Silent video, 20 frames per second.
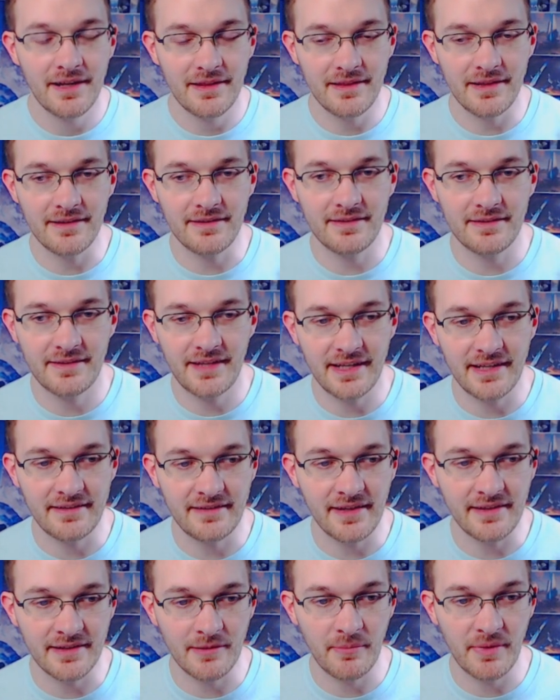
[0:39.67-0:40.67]
this second
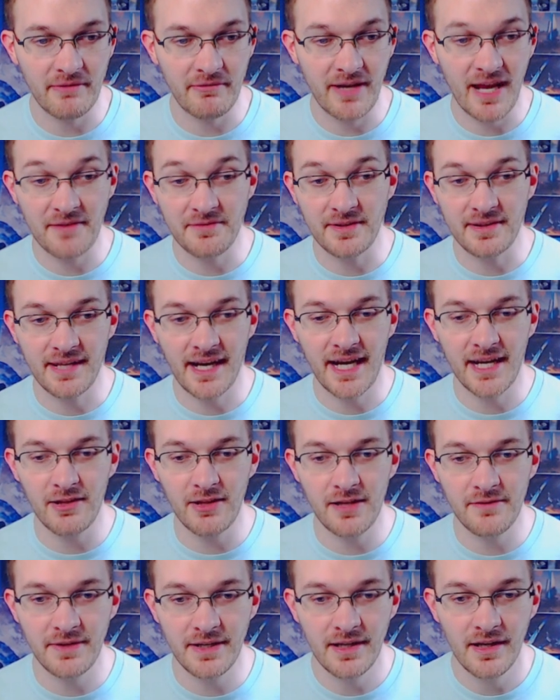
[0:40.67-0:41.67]
season, but we have the
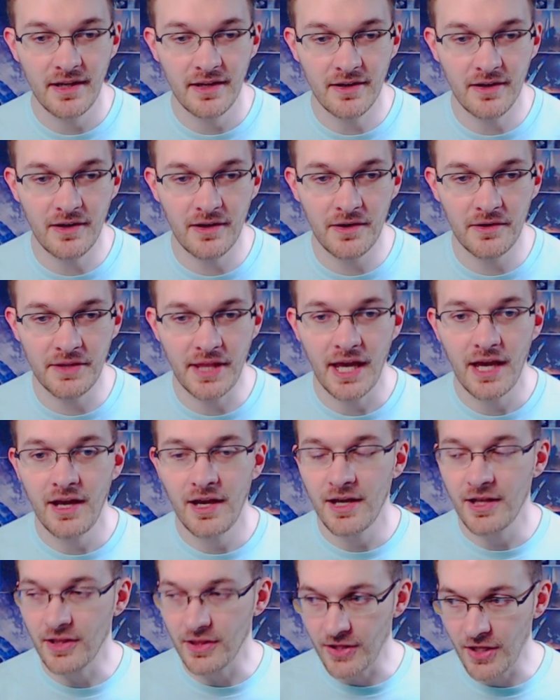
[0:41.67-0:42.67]
title of it called
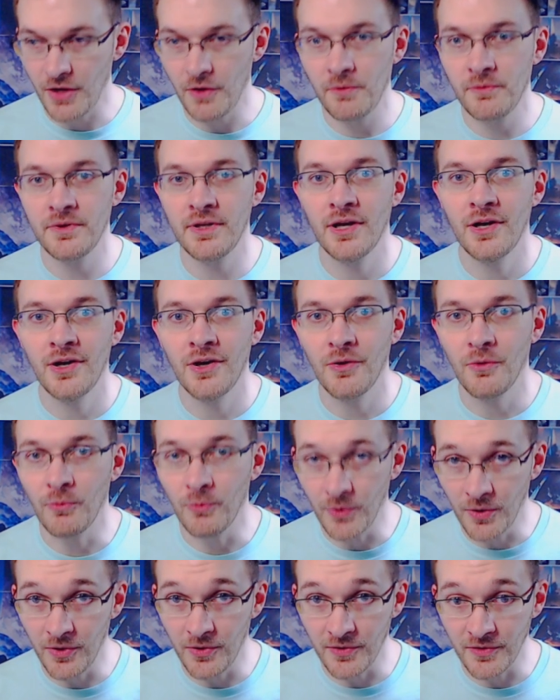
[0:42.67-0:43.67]
Lone
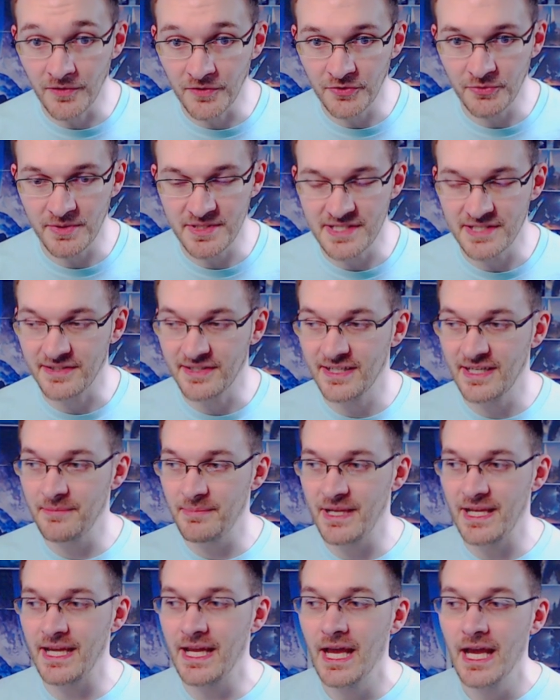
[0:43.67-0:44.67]
Wolves, which is going to
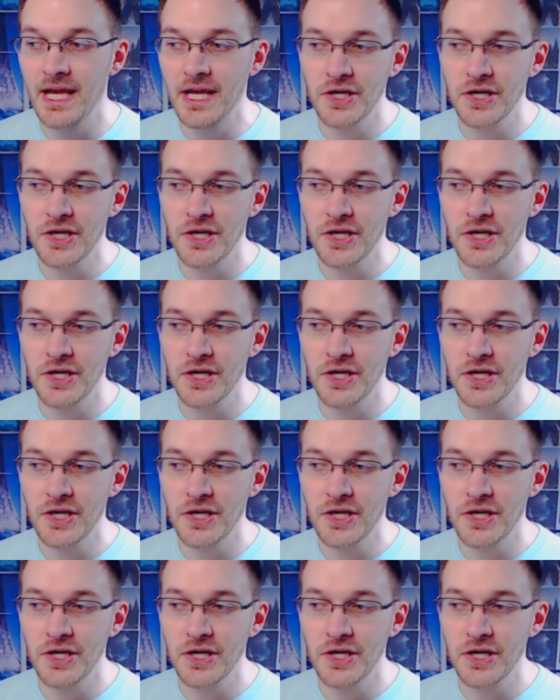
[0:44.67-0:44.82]
be